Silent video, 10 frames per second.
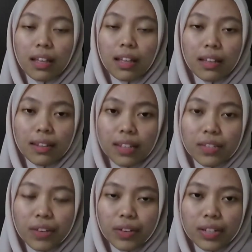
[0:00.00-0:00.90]
These
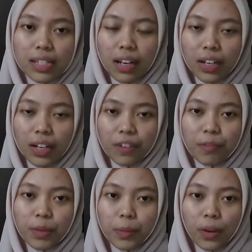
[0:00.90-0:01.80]
various kind of
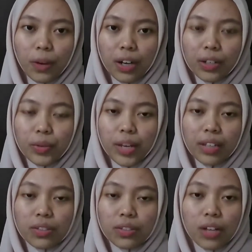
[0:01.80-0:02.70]
people are
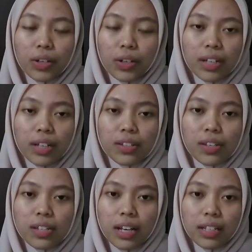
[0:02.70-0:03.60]
created tolerant
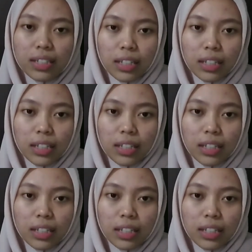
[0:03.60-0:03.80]
society.